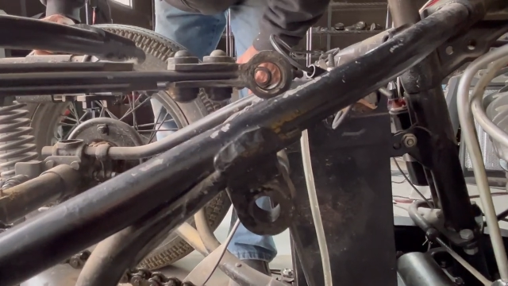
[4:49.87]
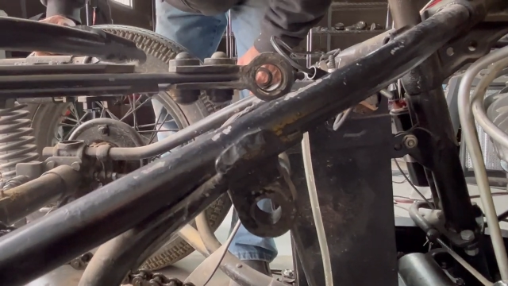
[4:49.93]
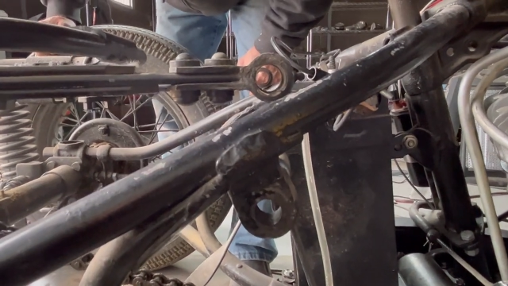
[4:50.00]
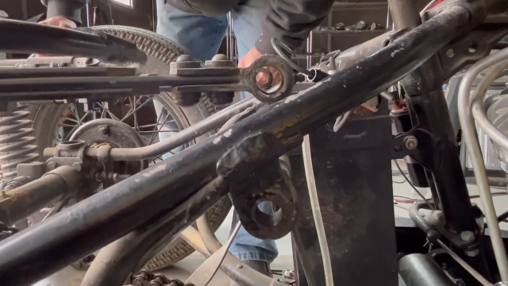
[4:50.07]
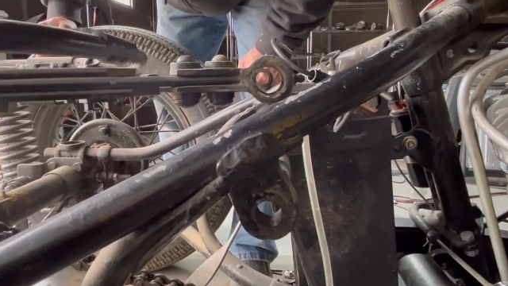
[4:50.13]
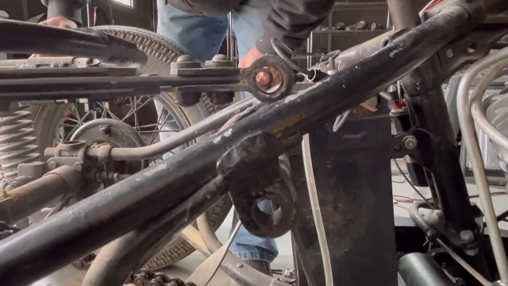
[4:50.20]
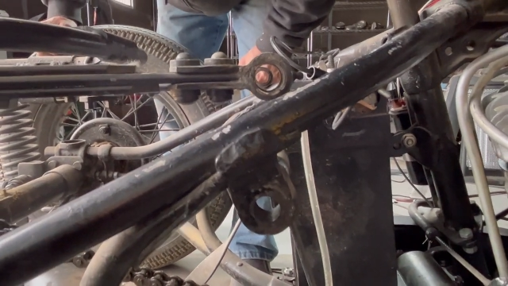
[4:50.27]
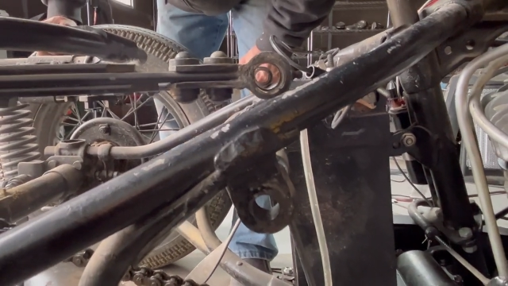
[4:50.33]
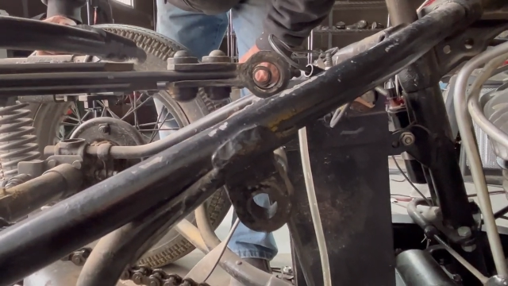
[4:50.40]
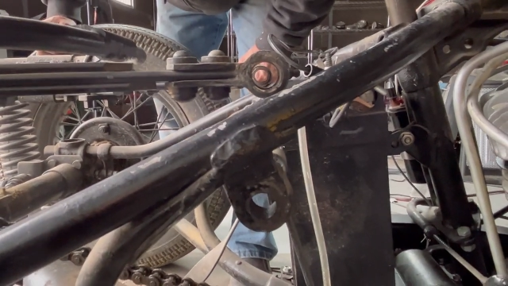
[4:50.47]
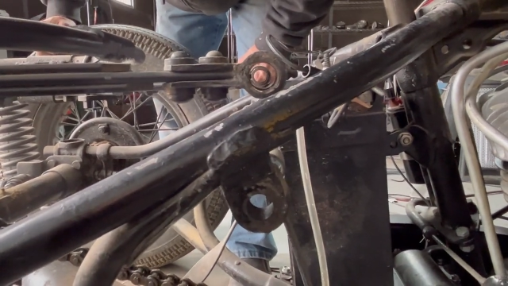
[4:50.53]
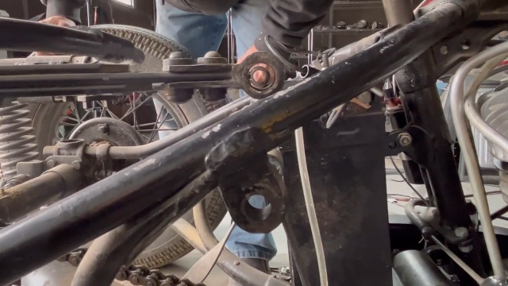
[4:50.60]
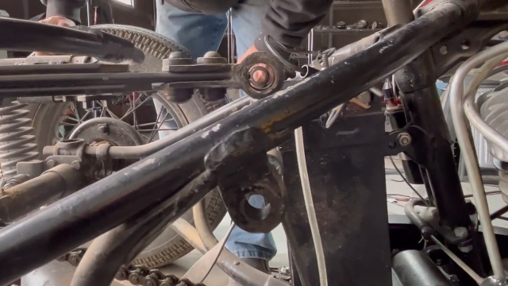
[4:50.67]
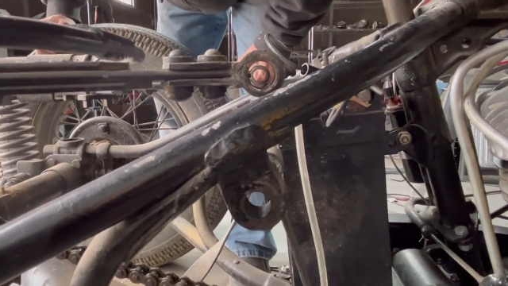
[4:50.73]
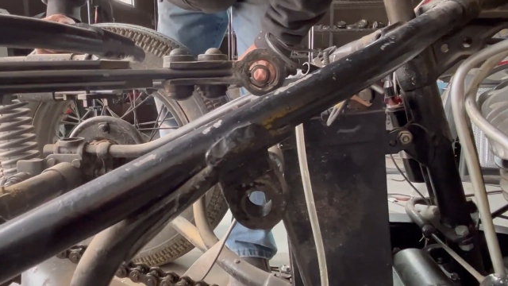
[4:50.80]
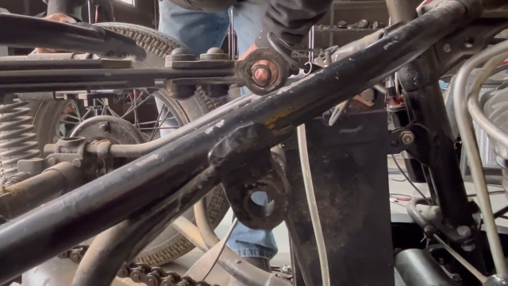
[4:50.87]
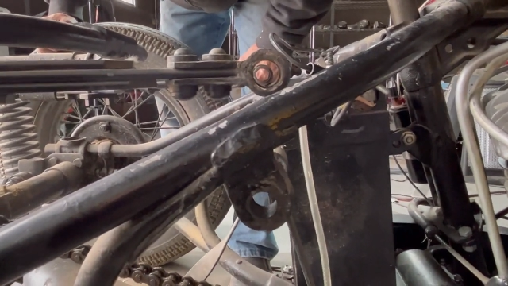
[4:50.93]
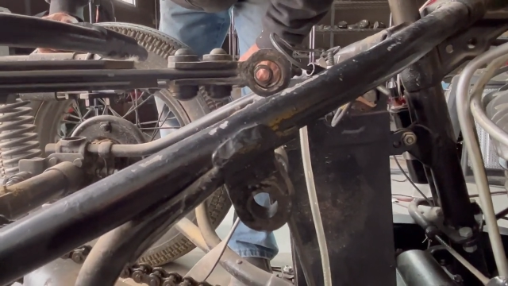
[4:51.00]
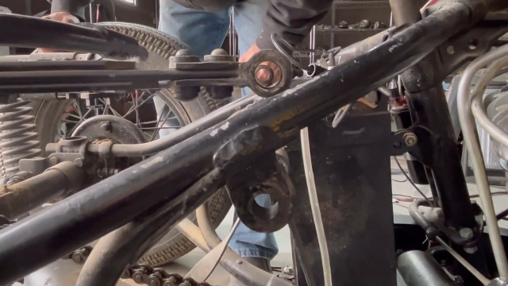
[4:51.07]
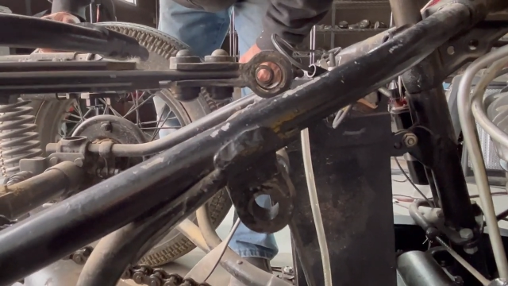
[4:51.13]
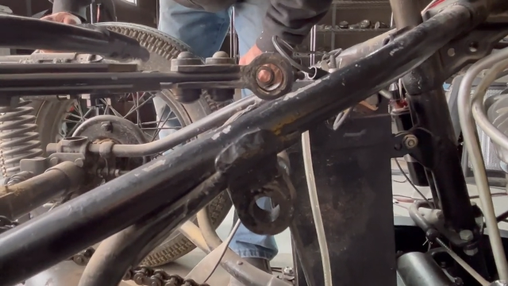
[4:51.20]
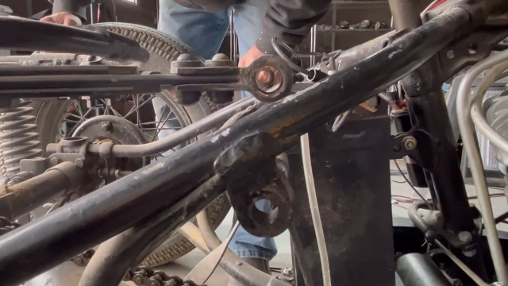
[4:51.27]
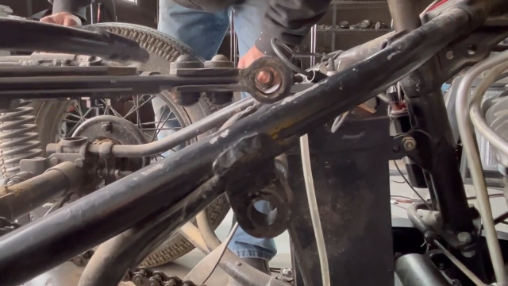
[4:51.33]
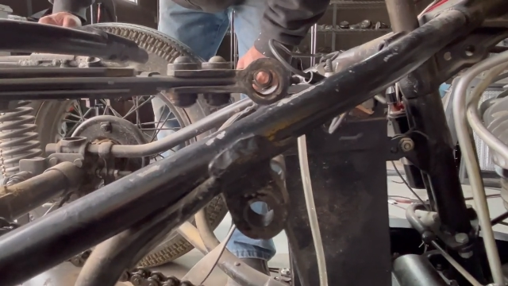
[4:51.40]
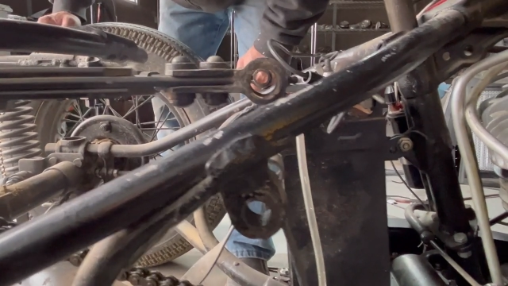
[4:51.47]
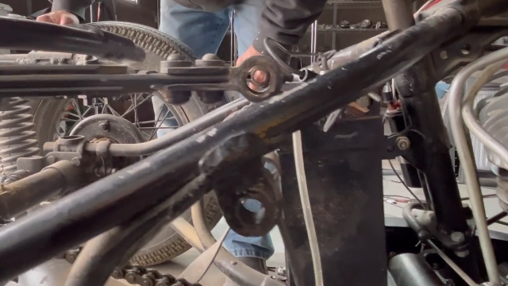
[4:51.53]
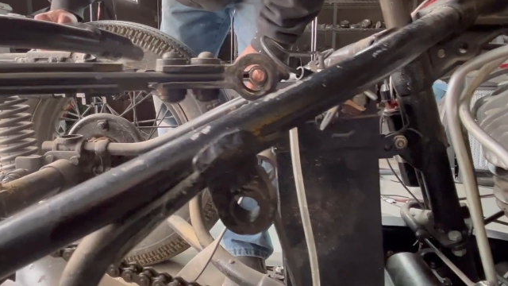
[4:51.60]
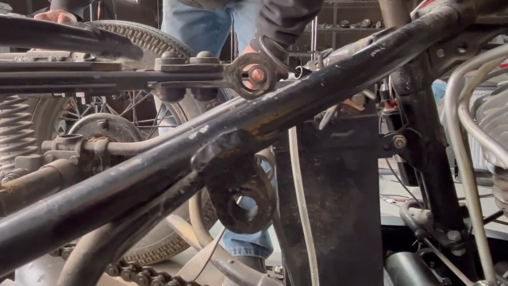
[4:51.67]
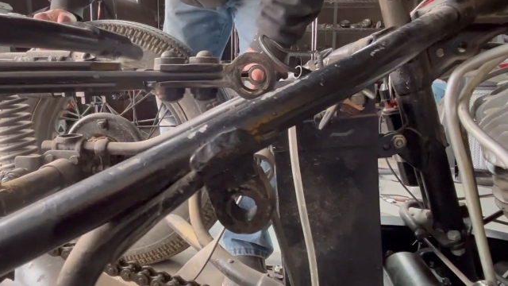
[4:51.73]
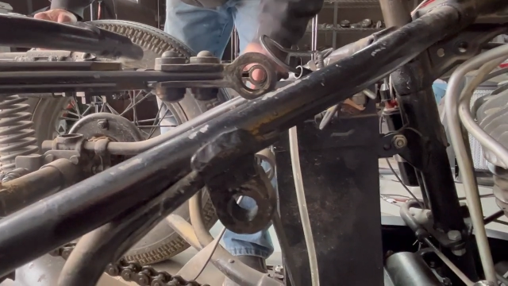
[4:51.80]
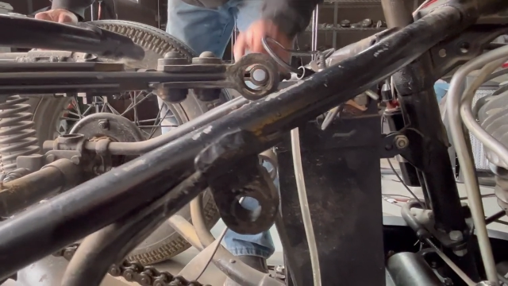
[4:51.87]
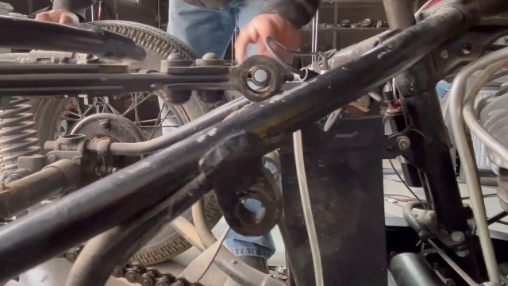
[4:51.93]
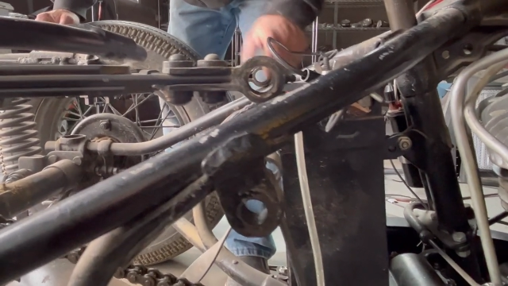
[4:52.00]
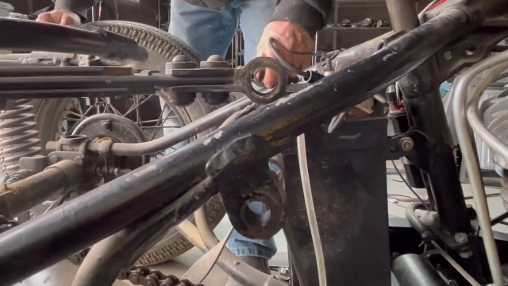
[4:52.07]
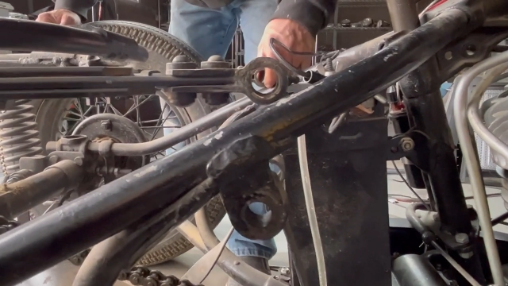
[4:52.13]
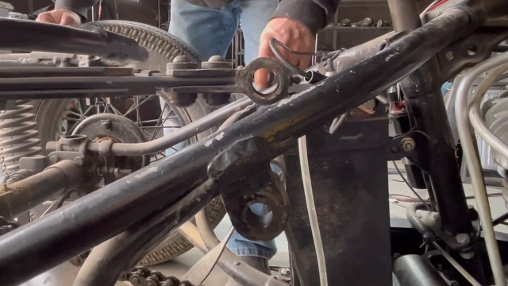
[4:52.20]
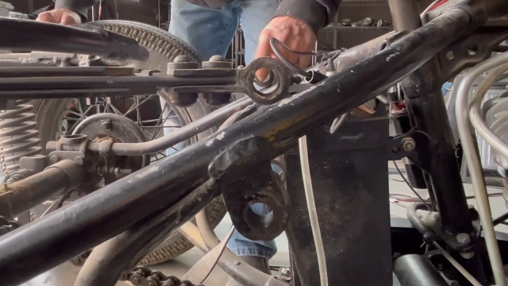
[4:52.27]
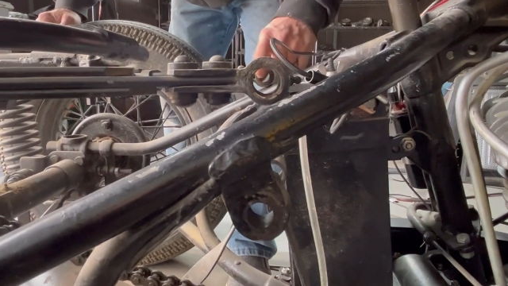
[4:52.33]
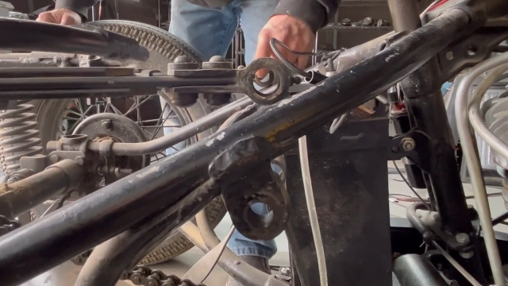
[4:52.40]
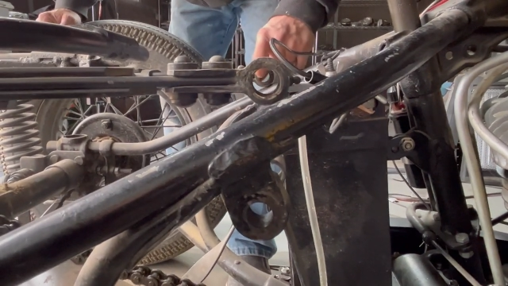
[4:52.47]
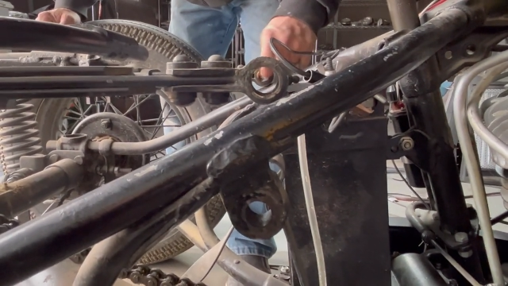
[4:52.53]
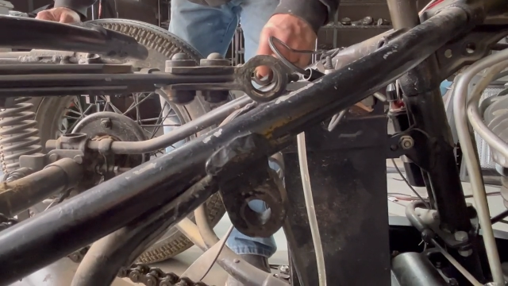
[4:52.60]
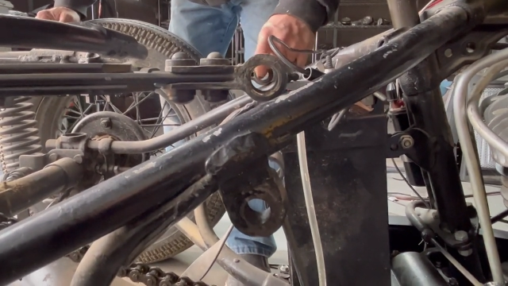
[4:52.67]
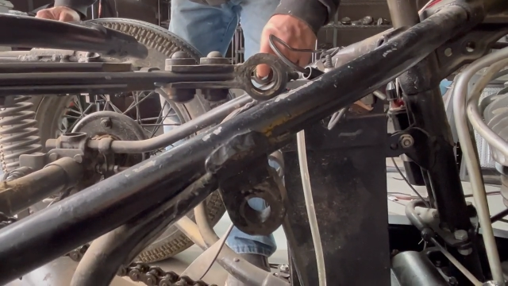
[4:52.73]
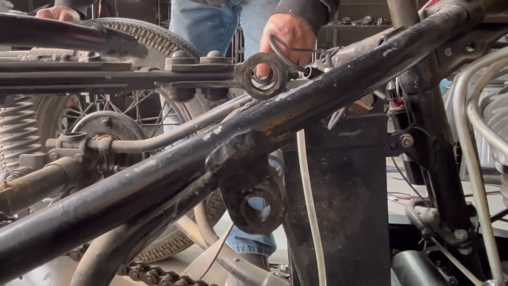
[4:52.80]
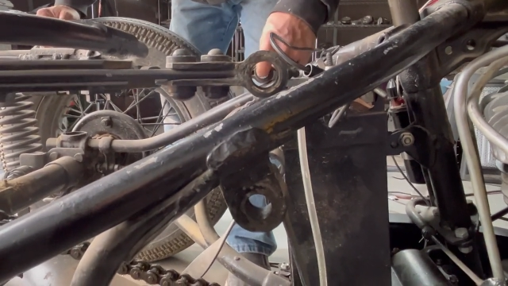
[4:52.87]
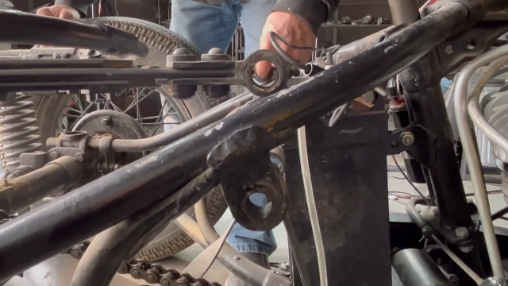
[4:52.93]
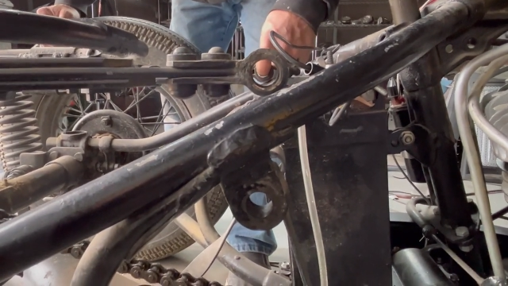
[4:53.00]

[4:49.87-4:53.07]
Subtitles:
Nobody's mouth can be seen.